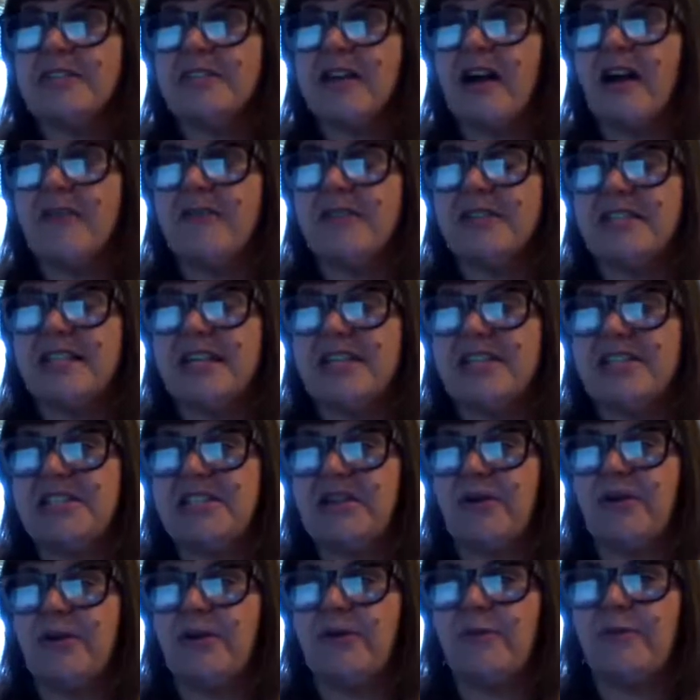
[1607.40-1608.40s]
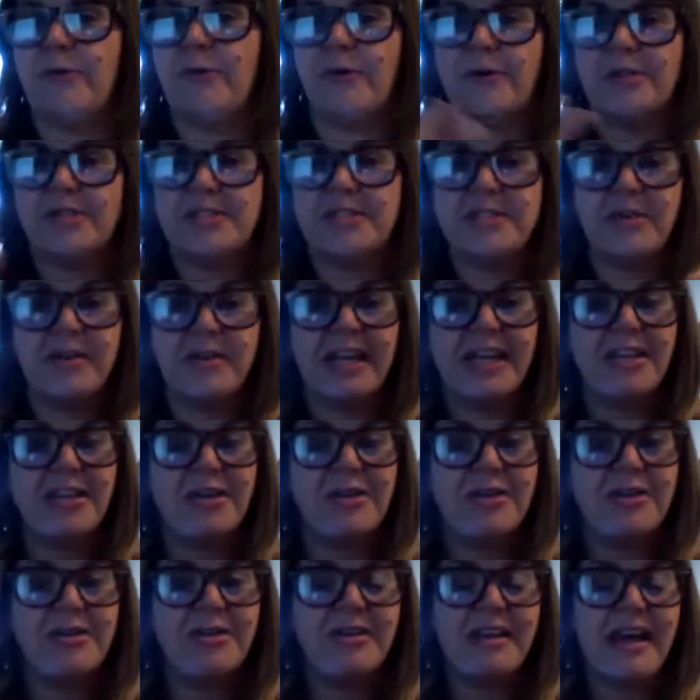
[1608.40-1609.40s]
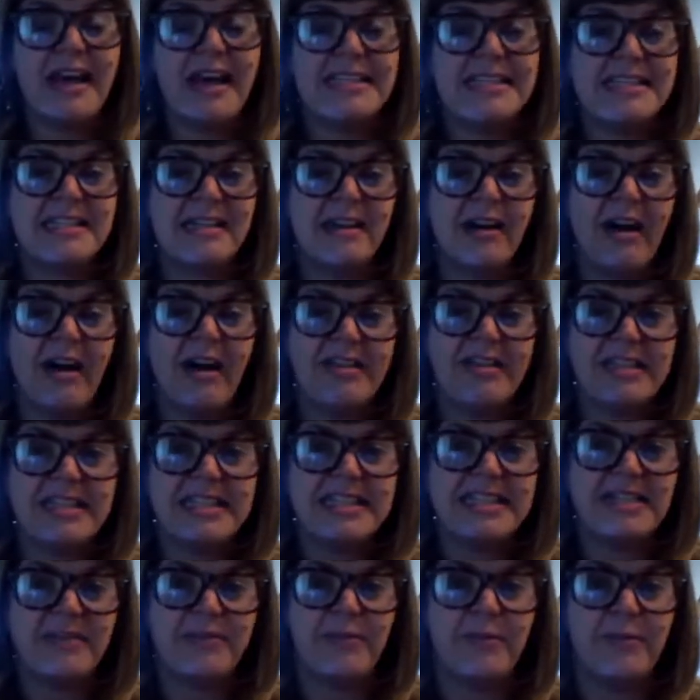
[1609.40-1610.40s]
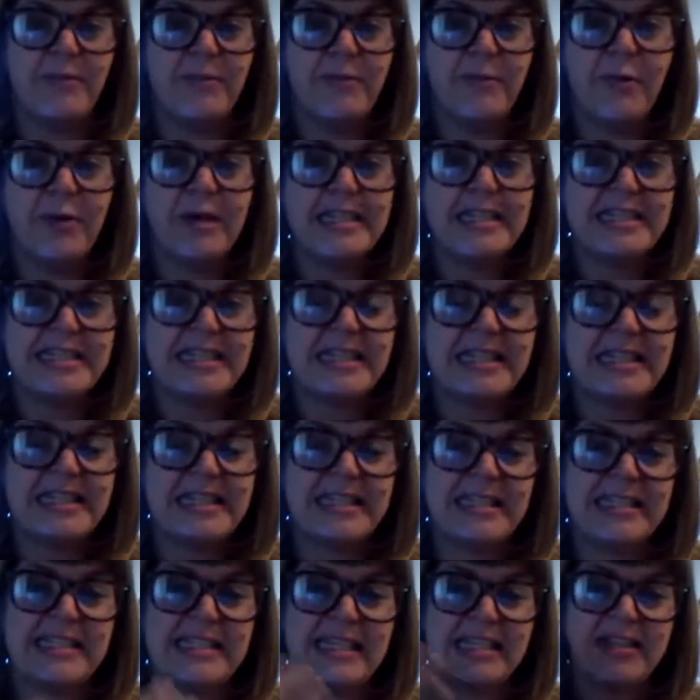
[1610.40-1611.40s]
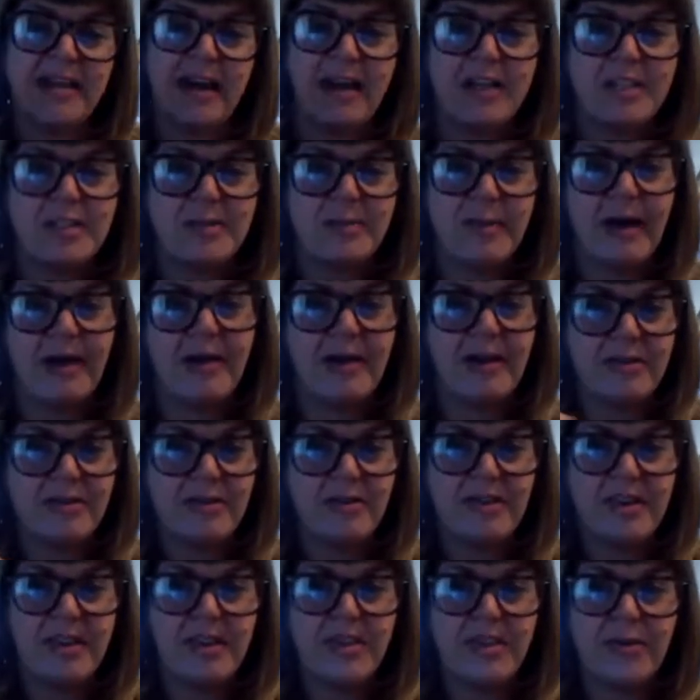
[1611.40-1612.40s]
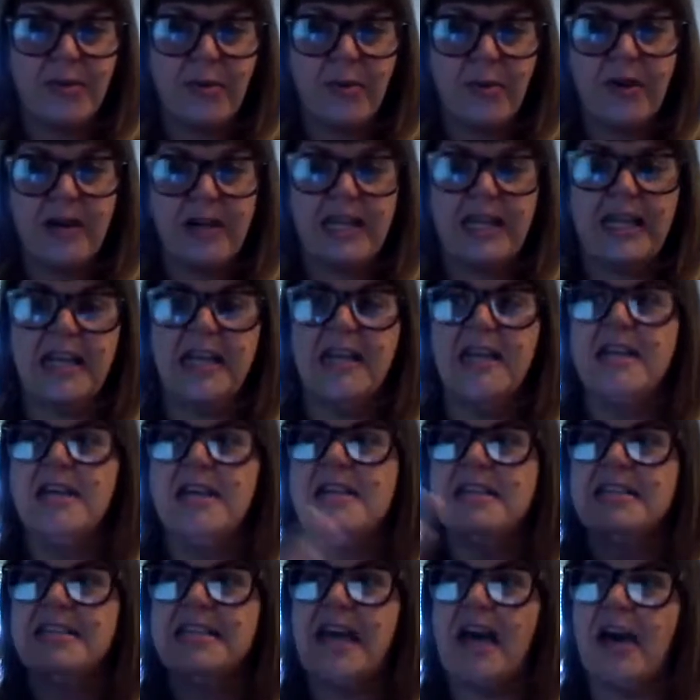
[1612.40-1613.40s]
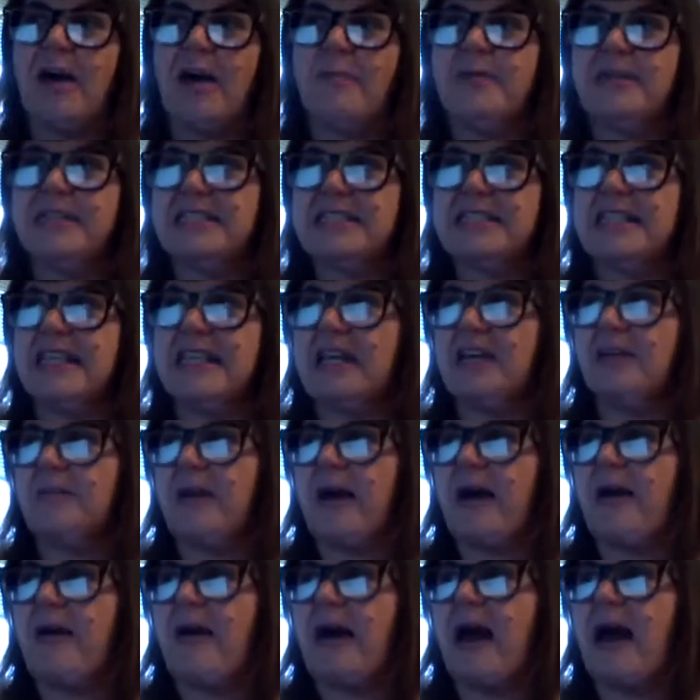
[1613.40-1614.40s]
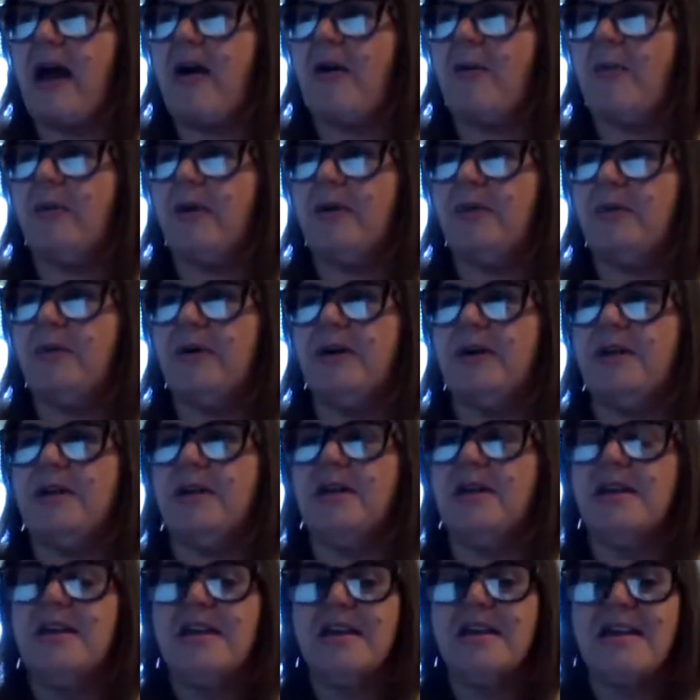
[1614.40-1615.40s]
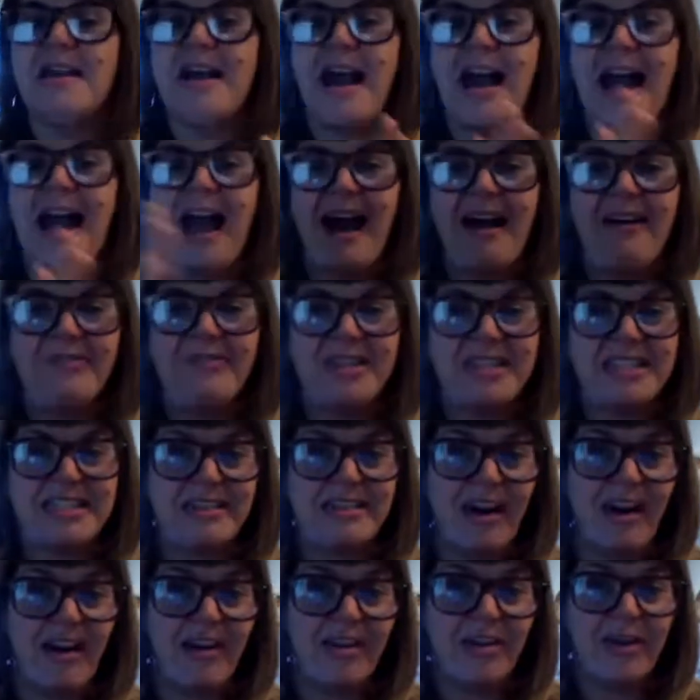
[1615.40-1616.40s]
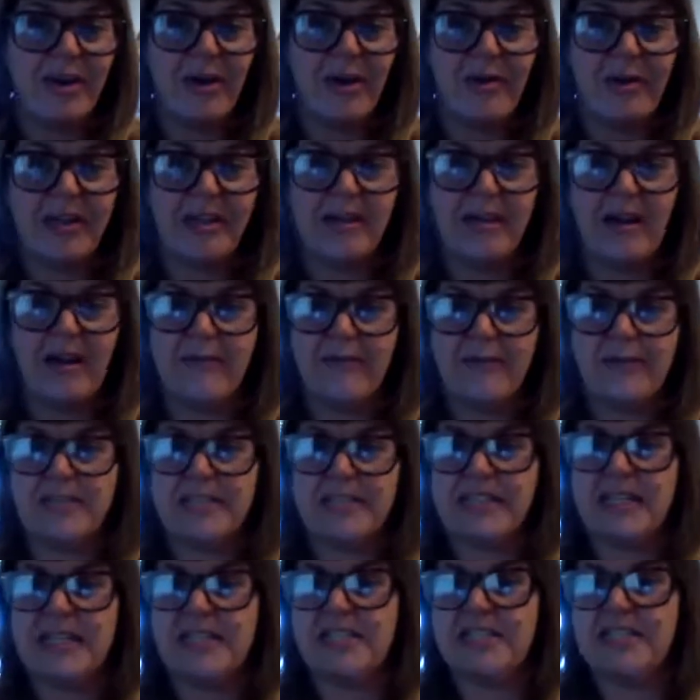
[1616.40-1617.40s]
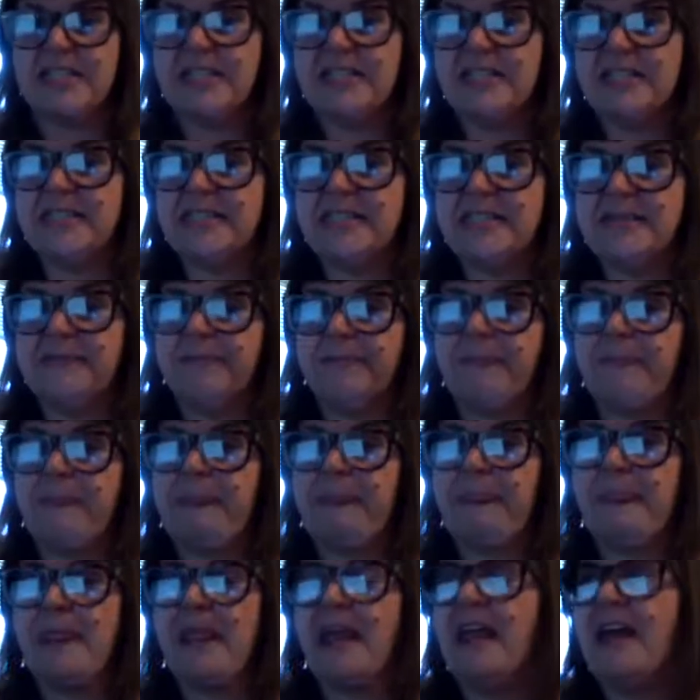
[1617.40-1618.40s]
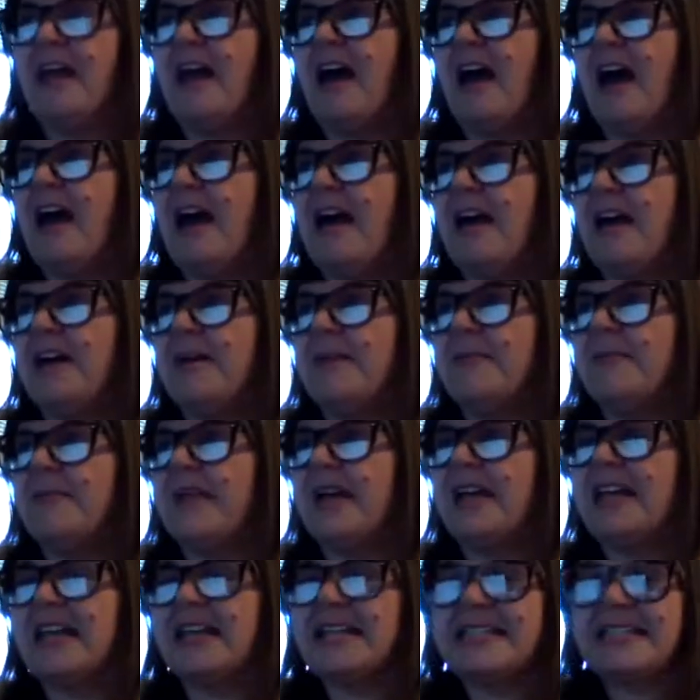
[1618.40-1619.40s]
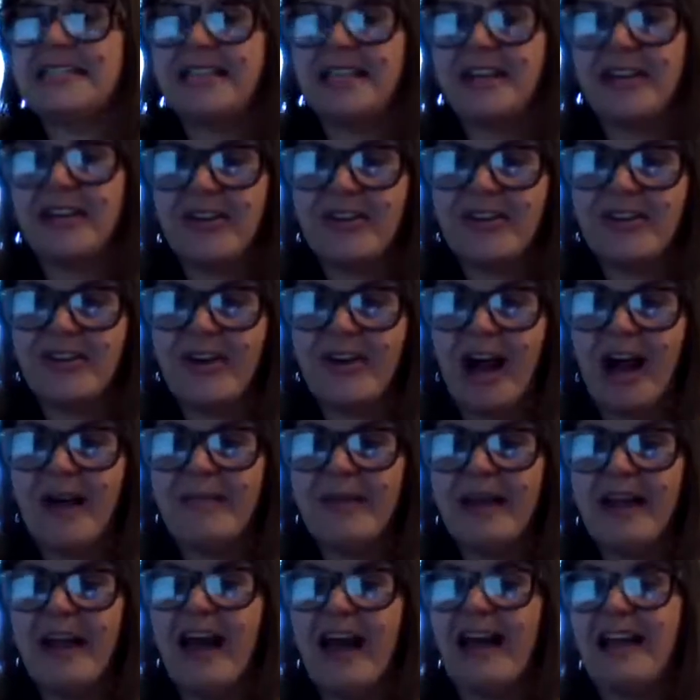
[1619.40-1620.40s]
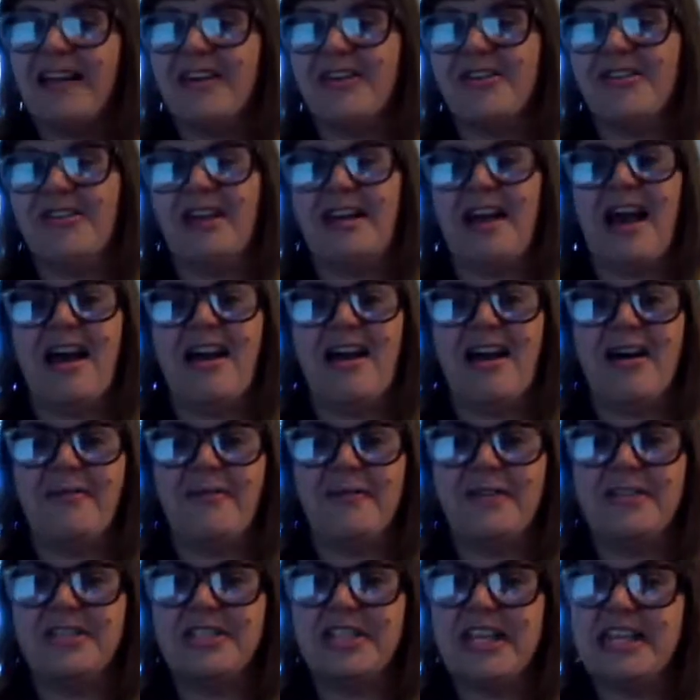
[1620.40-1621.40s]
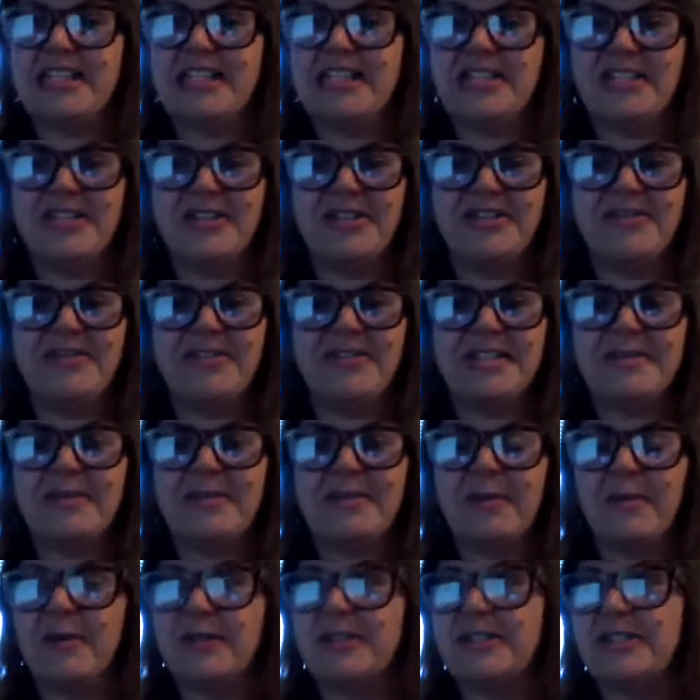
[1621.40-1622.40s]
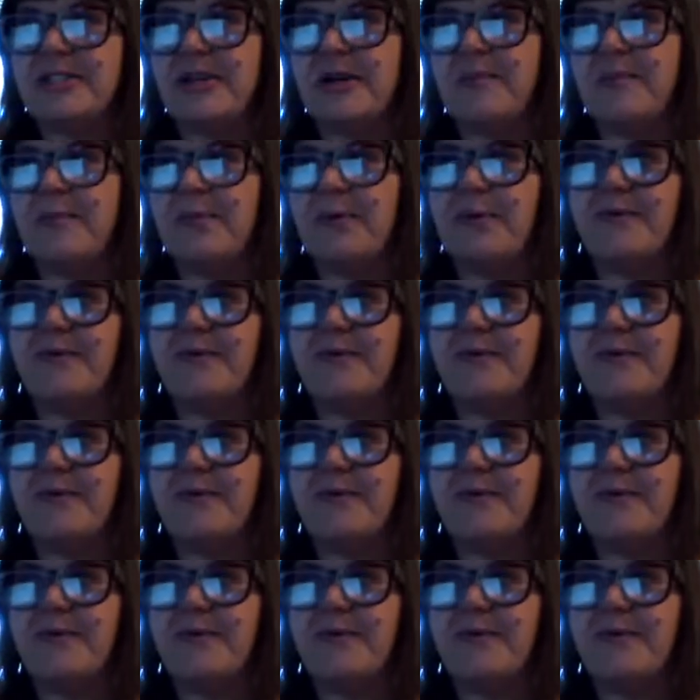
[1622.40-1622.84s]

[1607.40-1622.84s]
conversation going forward. So again, utilizing all these different voices, as I talked about under the authority, to help us think about how we would have these ongoing conversations. And I see a comment, I agree, I often just use the term